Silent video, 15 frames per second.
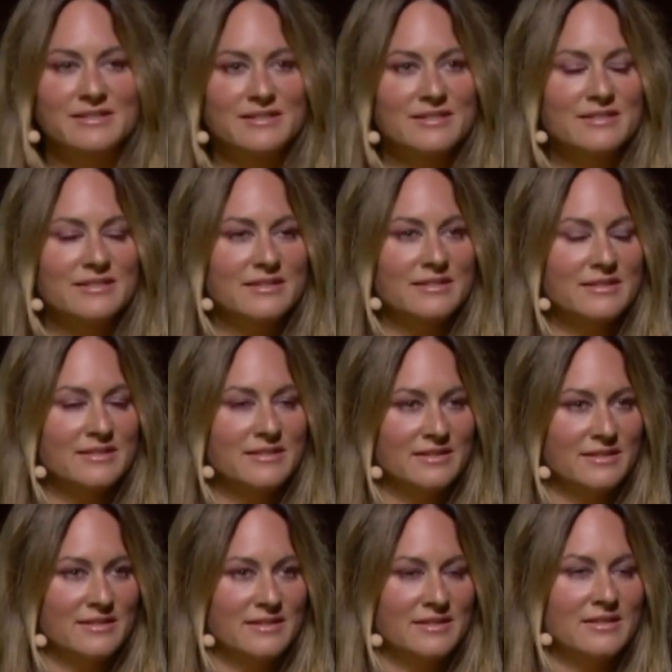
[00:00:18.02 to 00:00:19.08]

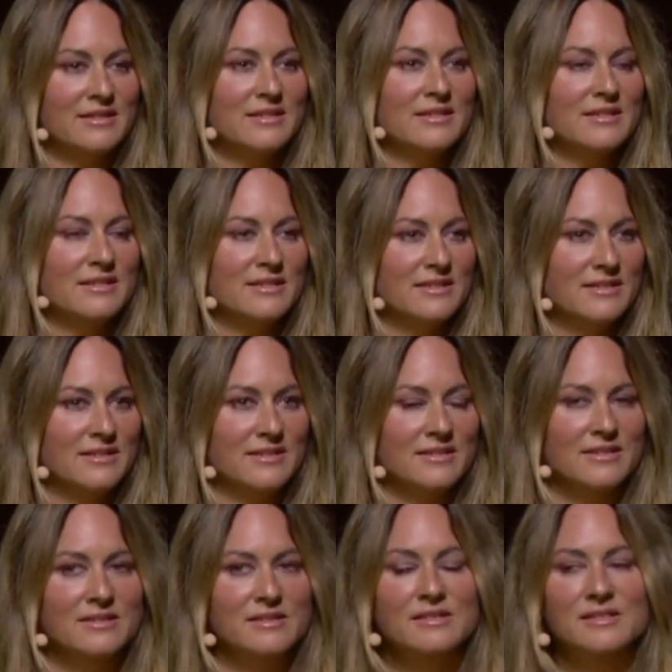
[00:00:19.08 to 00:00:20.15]

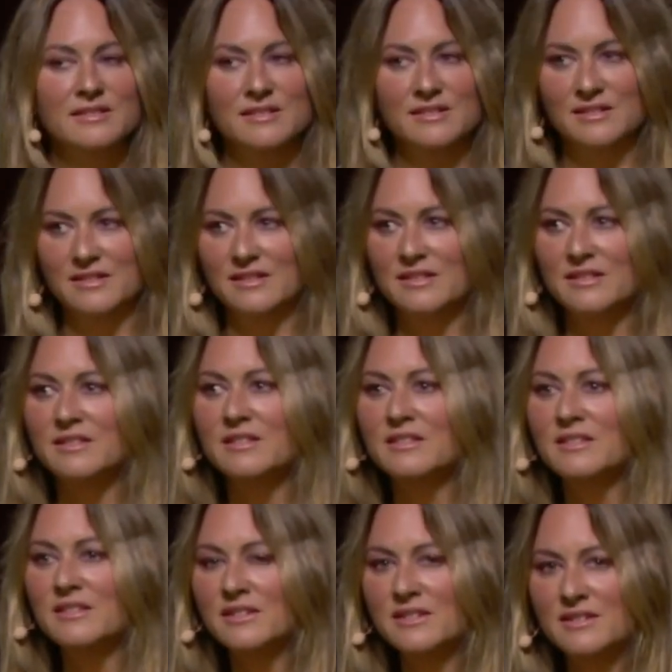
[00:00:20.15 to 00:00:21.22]

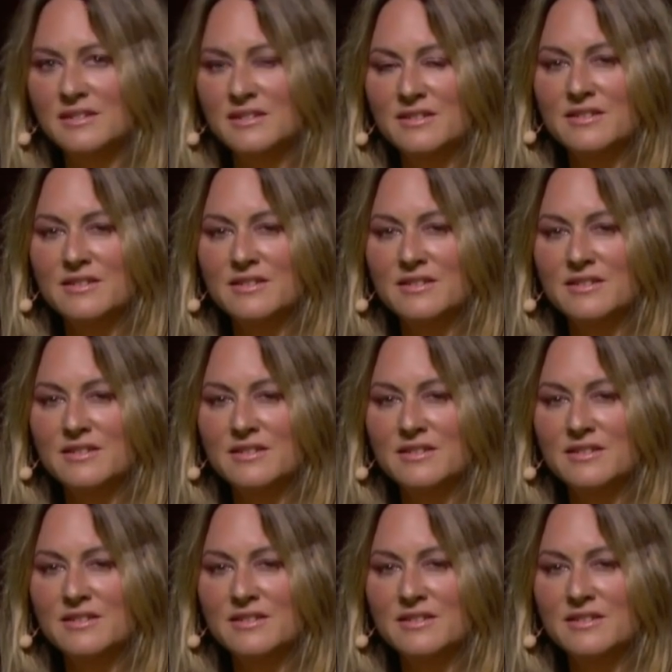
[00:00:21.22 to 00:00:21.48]
(no one is talking)